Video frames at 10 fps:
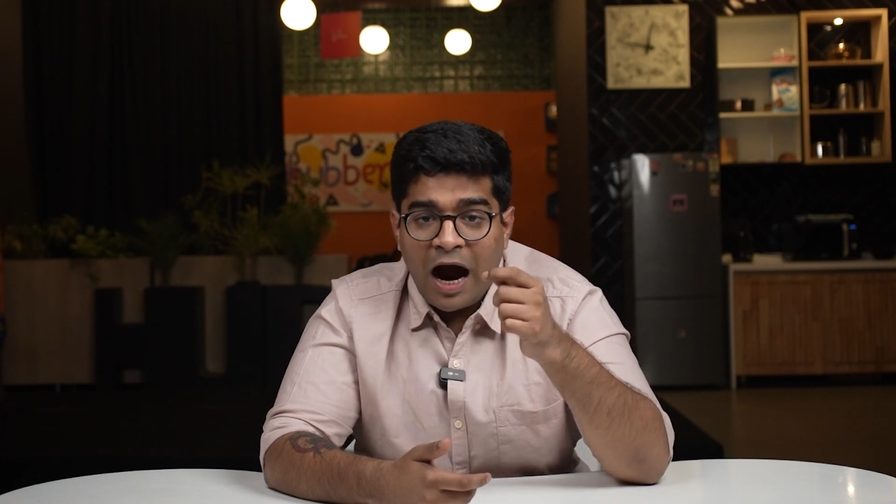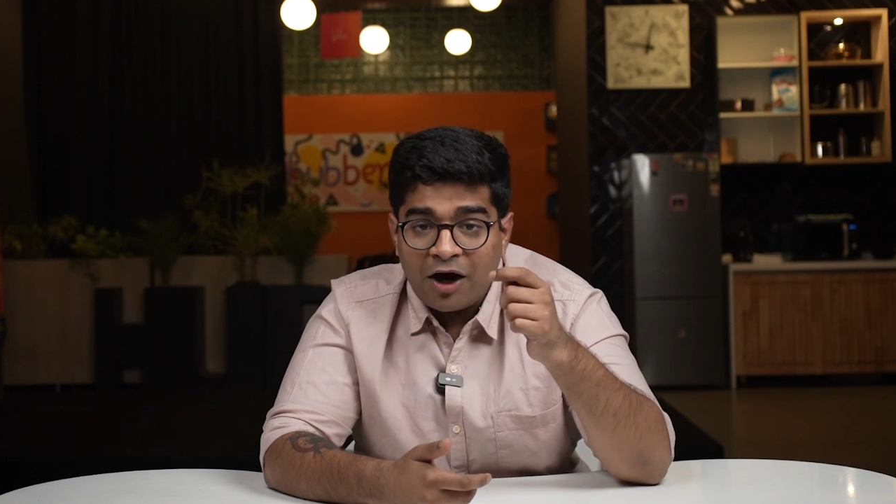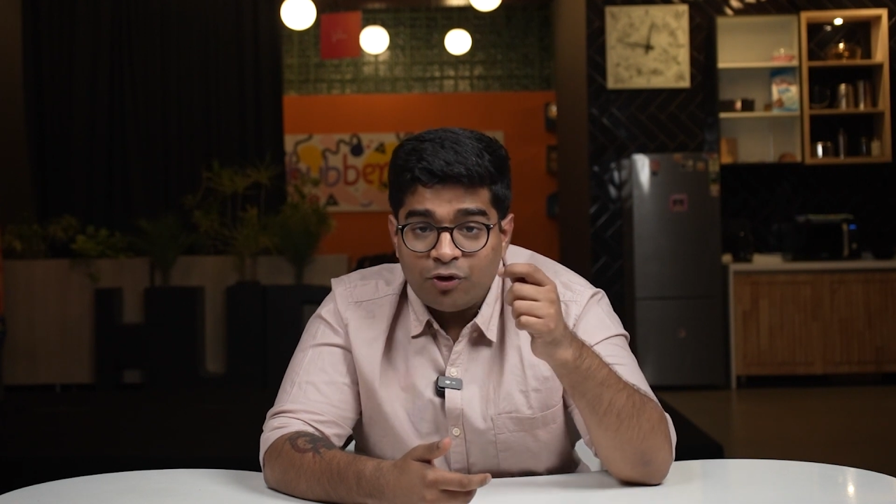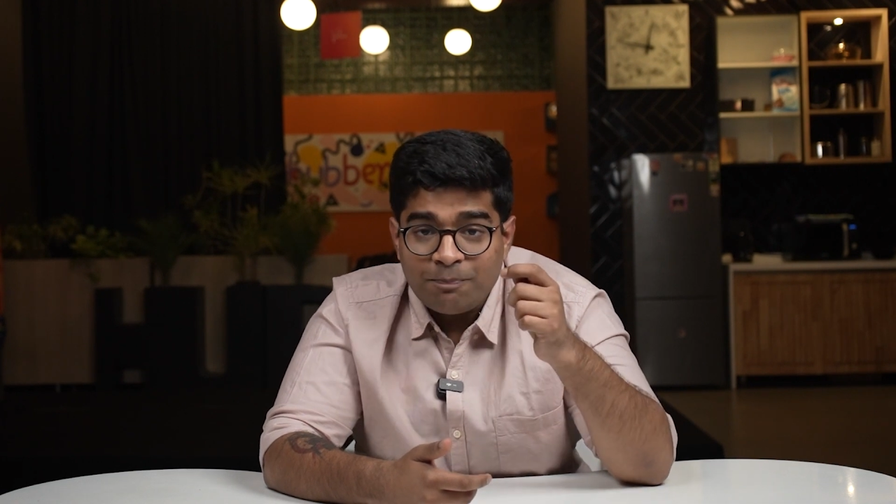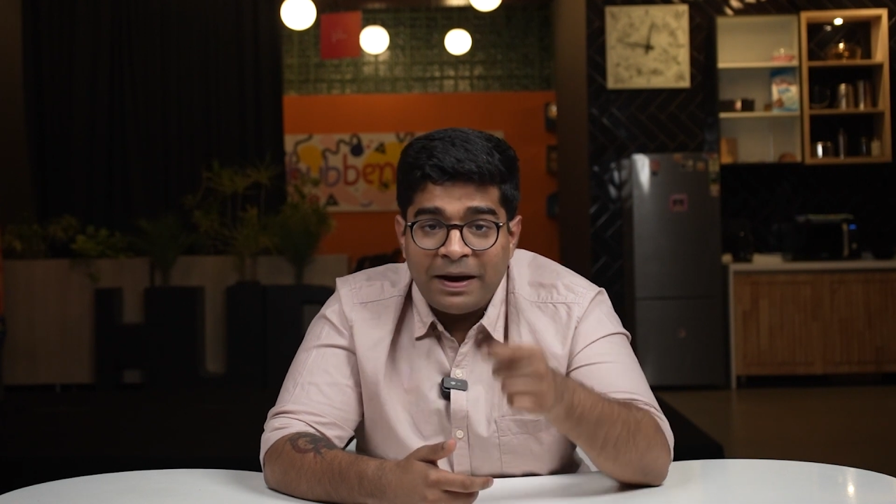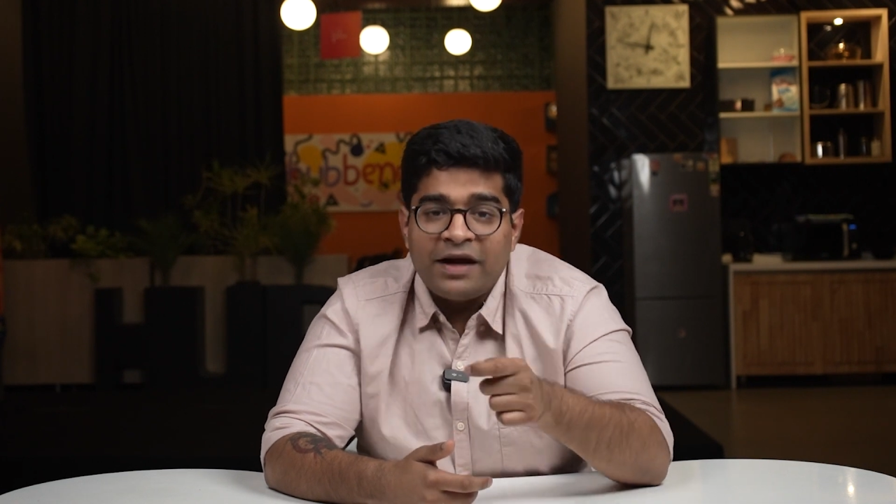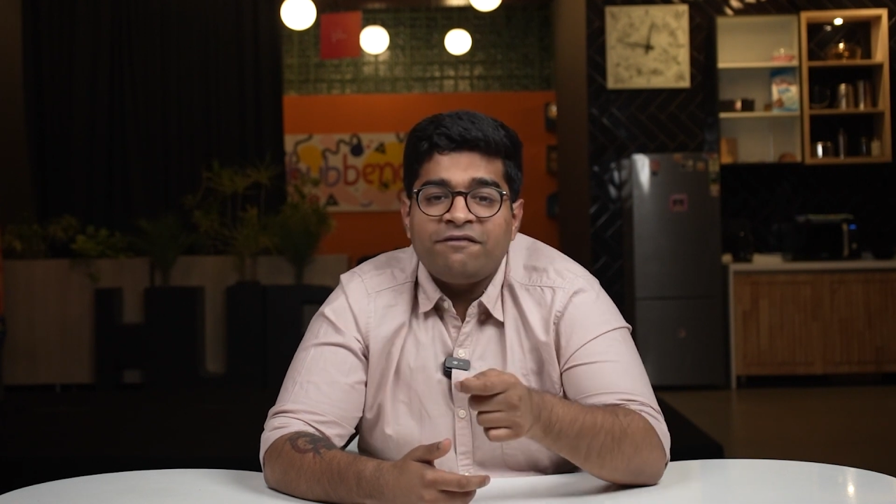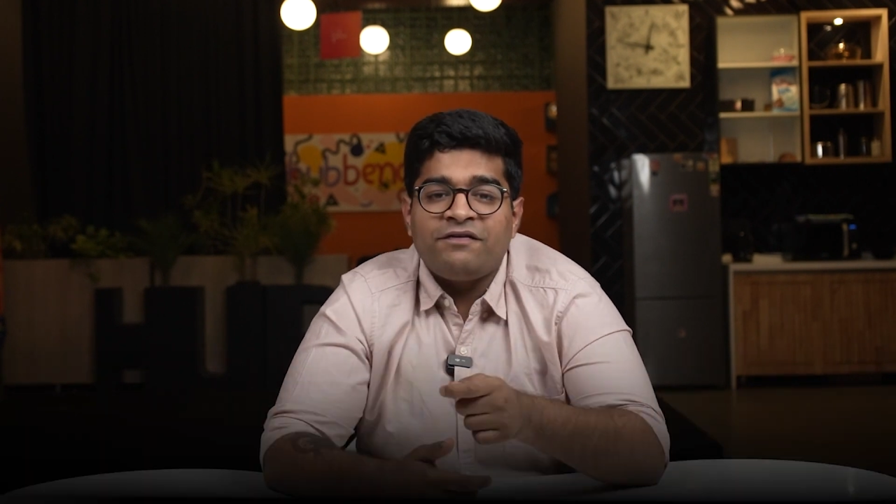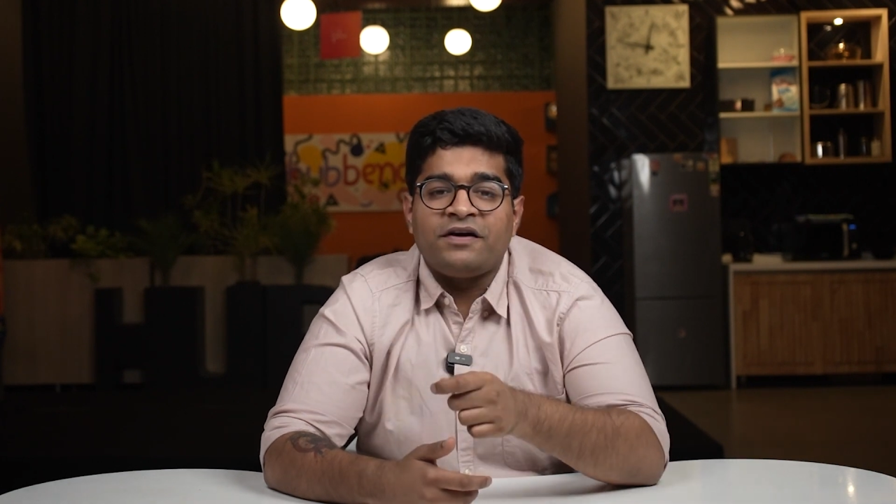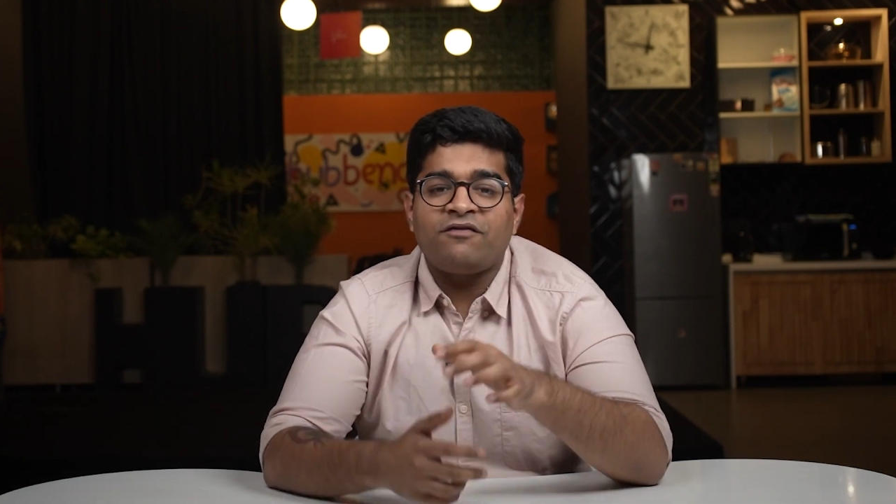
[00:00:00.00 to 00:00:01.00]
are to
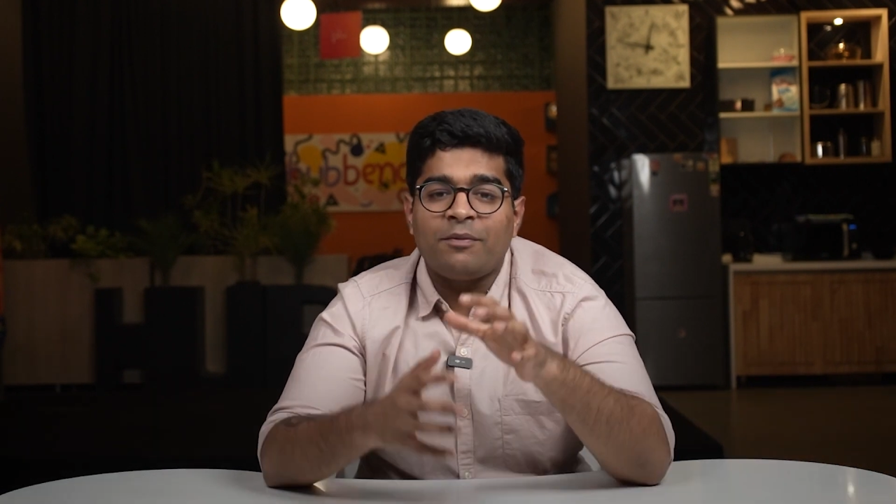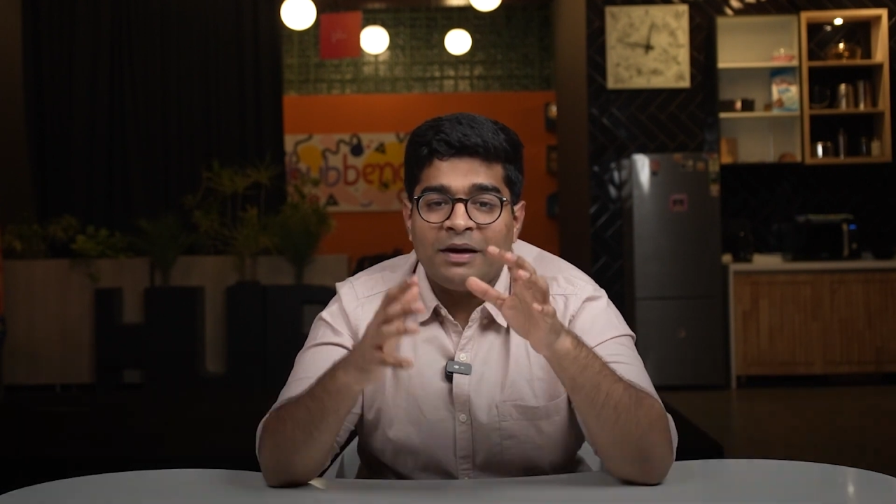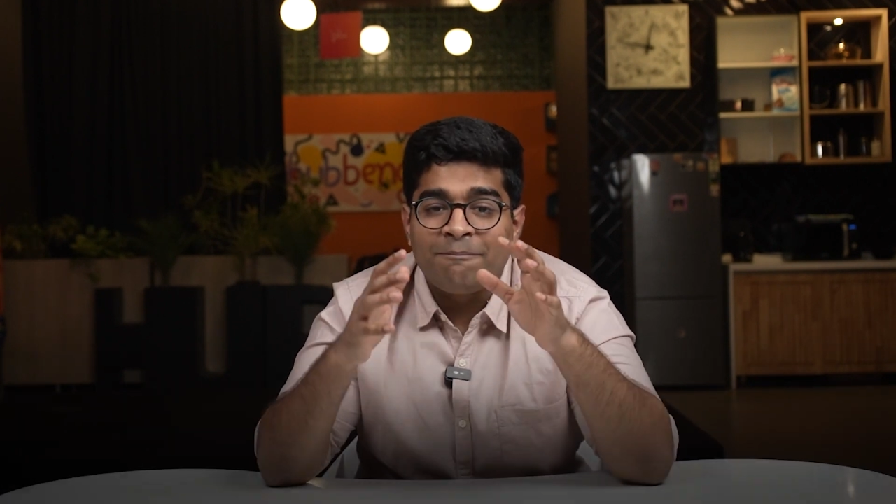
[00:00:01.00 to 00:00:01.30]
benefit from